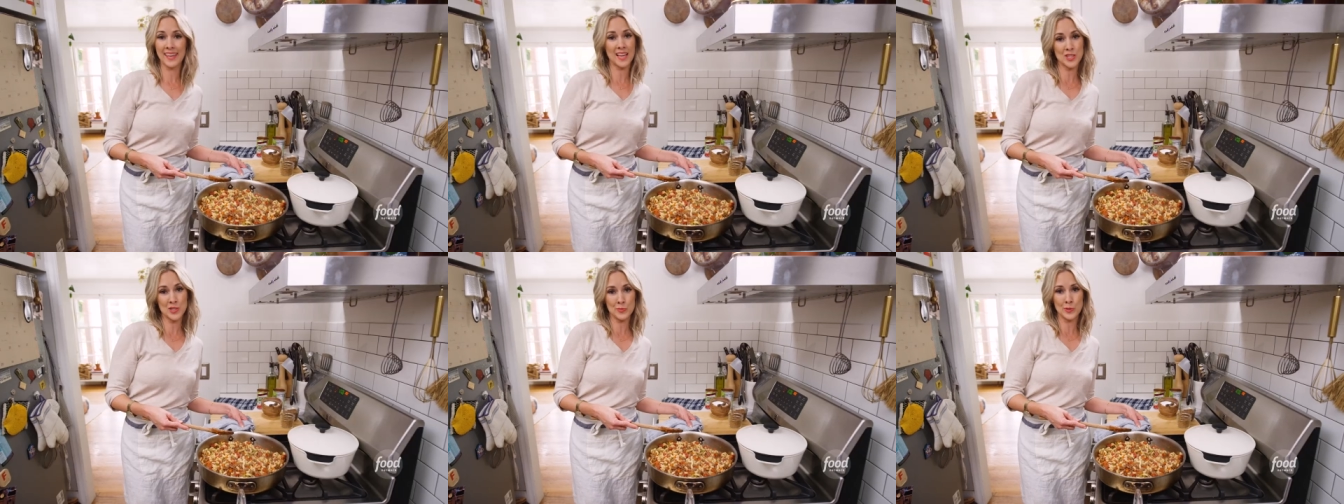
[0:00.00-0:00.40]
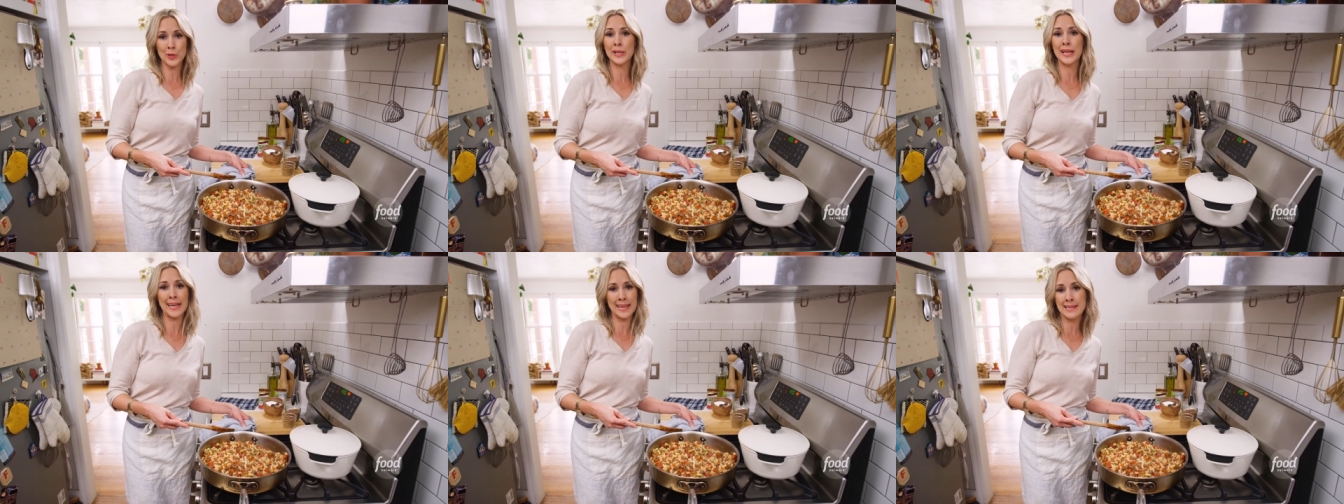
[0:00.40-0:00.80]
the
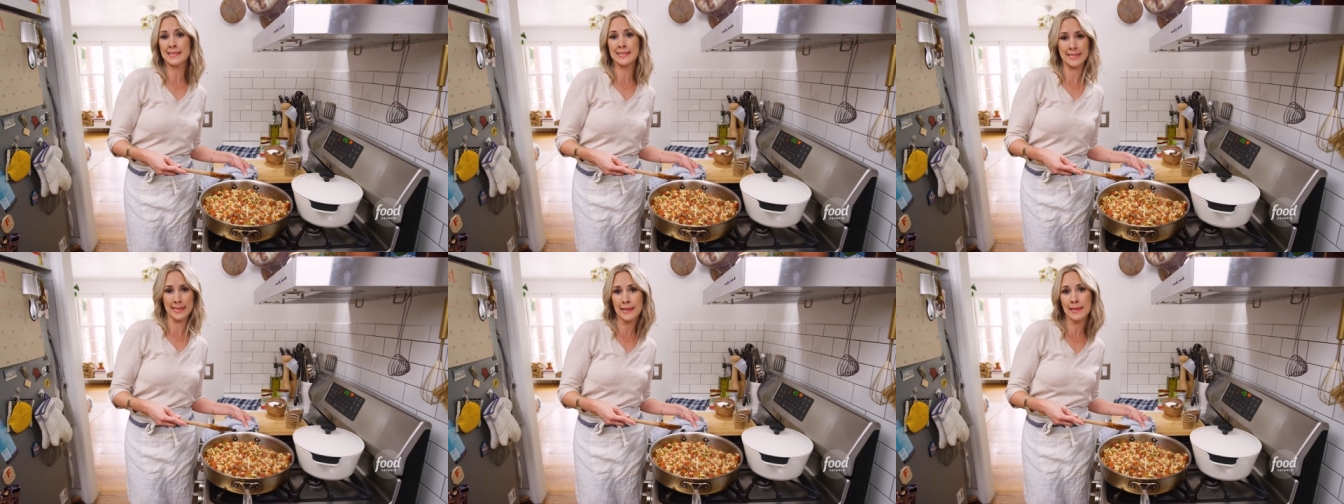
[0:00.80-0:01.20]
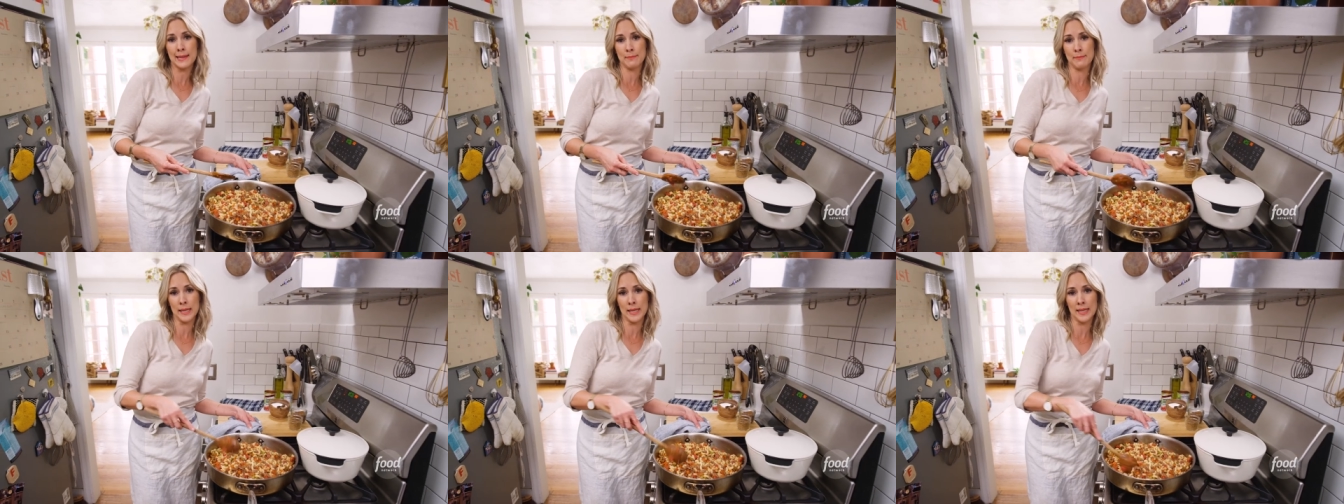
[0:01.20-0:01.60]
casserole ain't
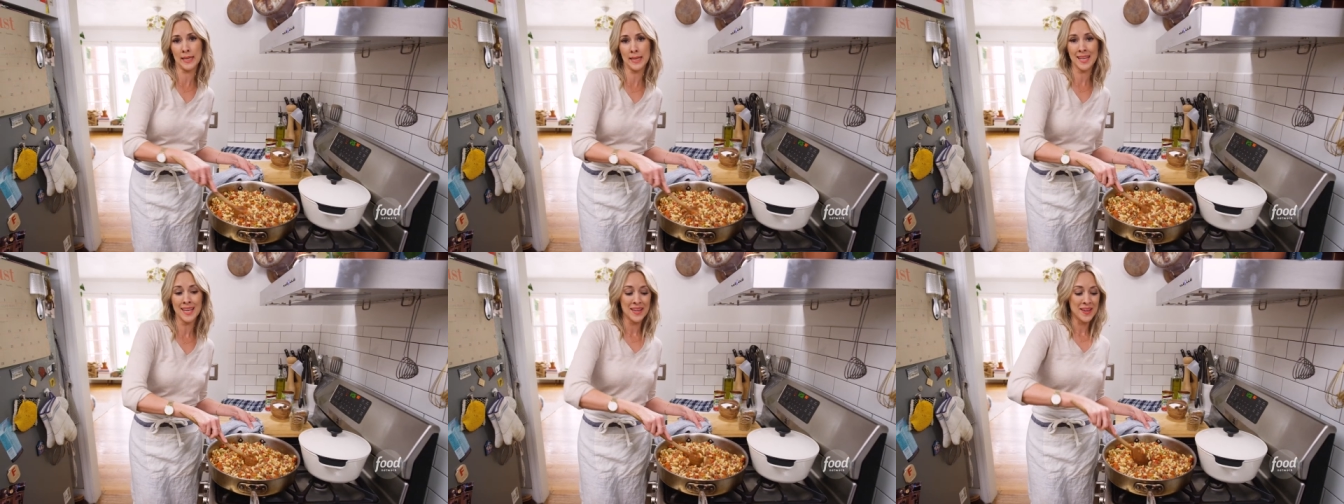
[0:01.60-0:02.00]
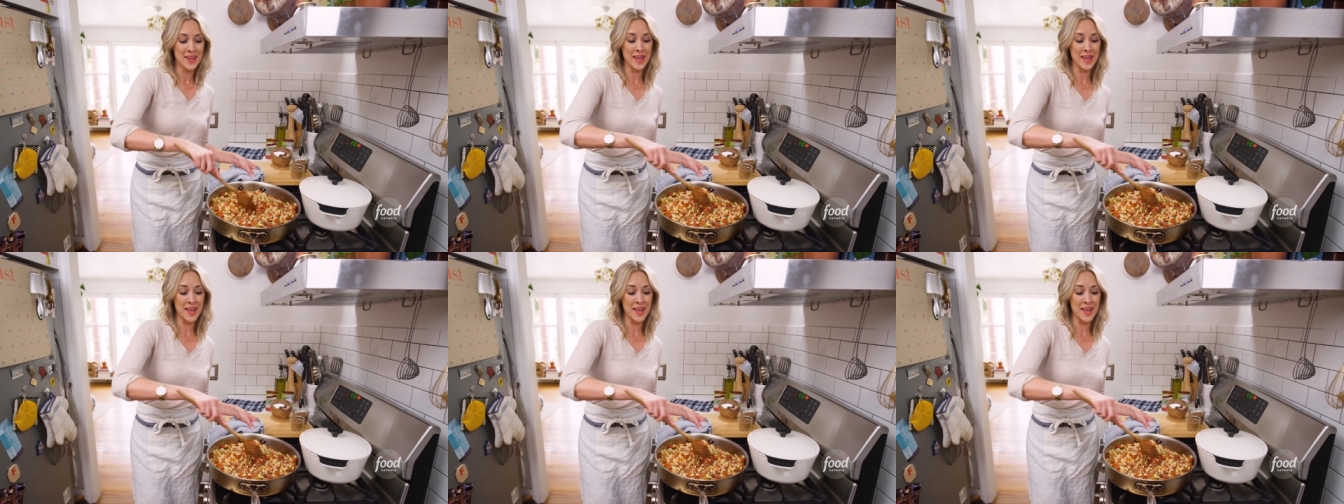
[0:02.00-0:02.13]
dead, man.